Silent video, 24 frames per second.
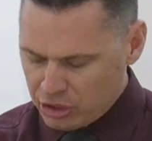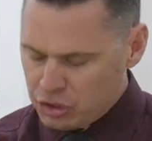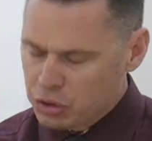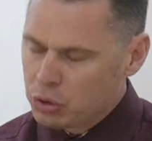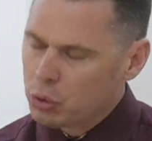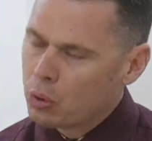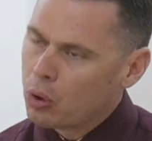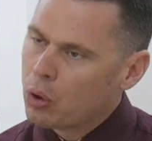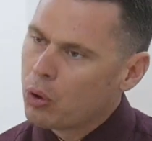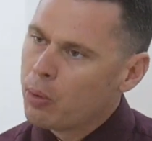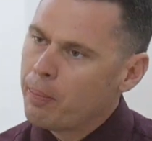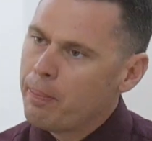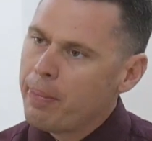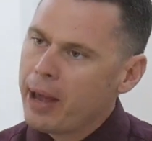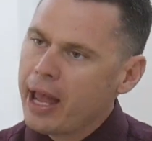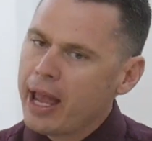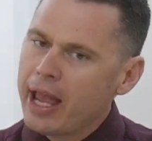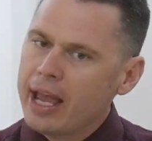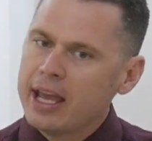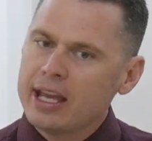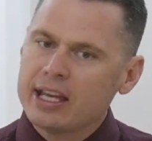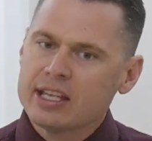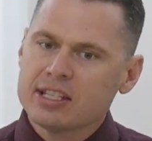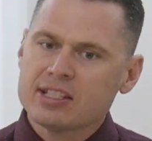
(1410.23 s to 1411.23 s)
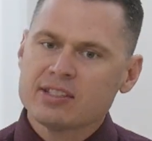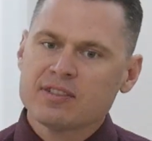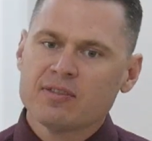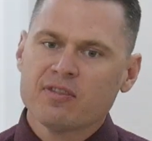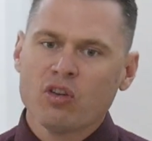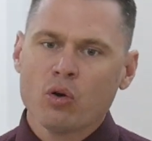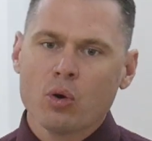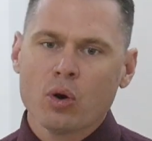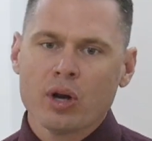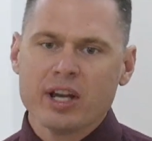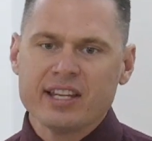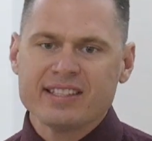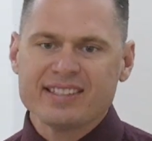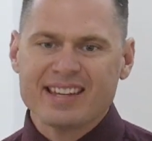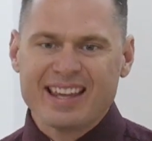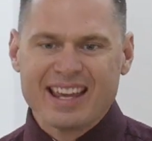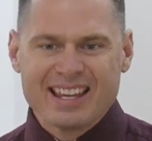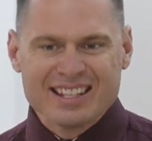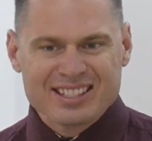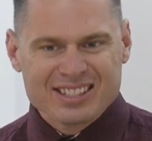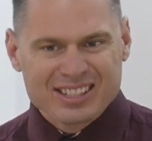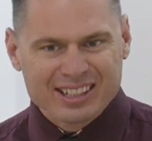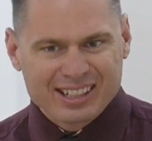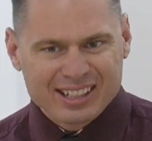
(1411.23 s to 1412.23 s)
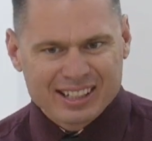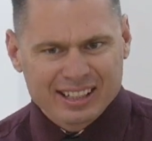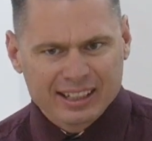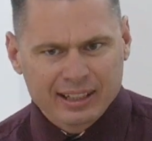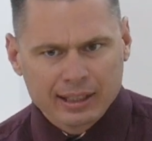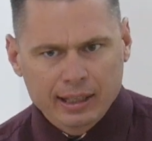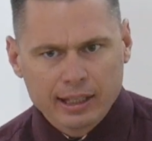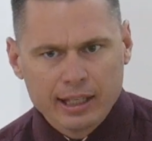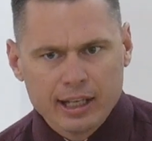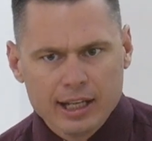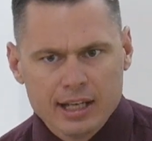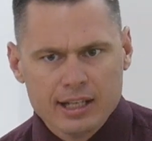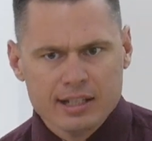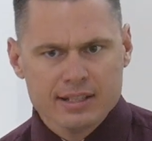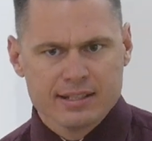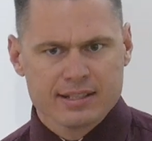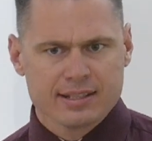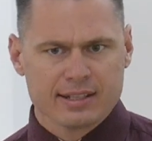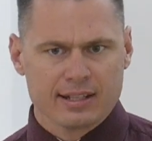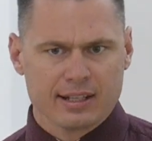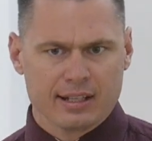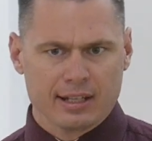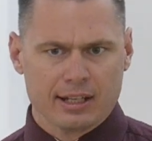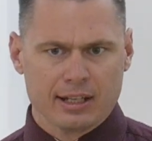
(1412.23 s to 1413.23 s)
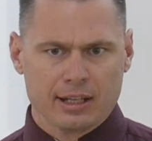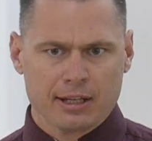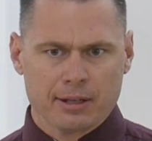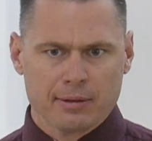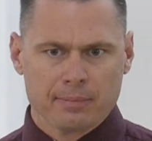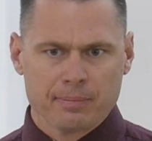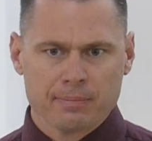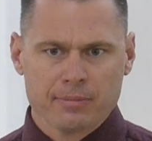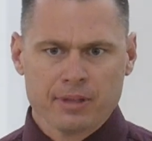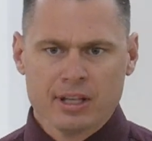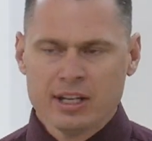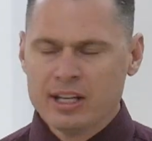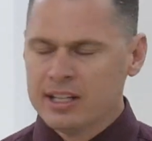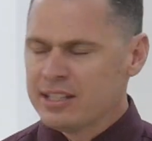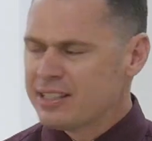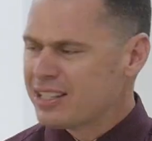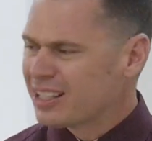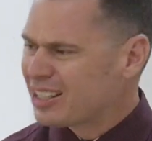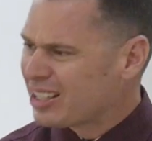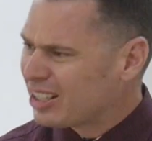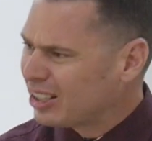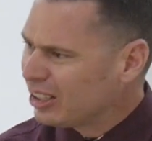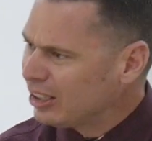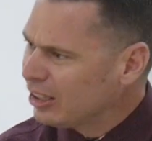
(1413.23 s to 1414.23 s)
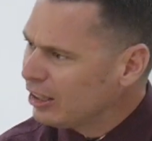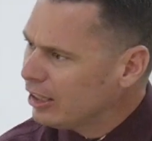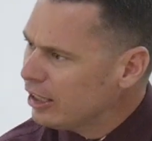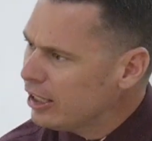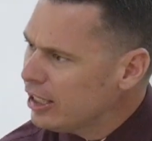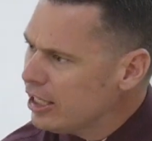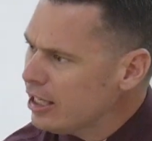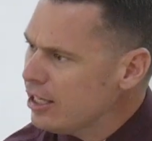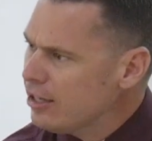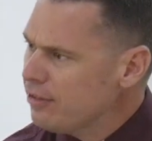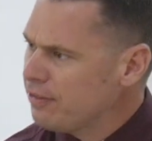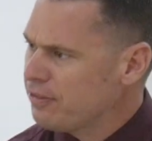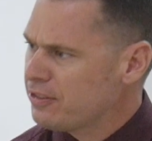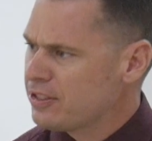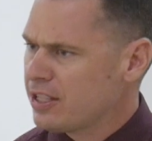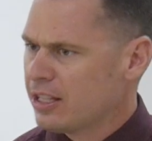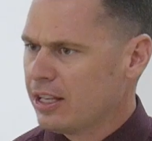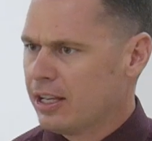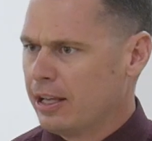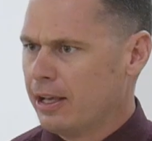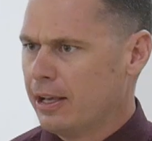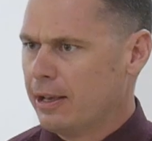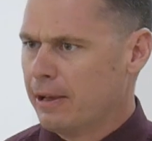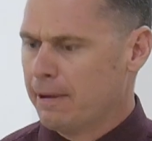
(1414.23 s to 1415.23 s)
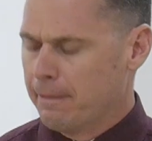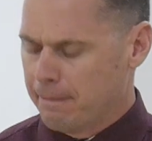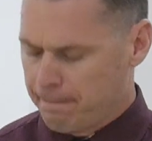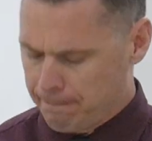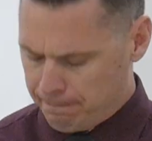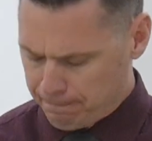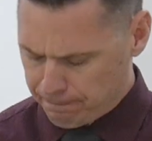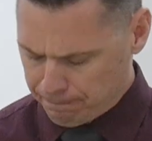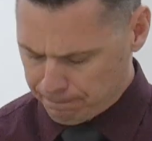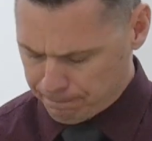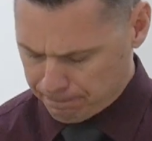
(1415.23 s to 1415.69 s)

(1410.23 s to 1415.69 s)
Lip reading: to obey his voice, and to cling to him, to cleave to him,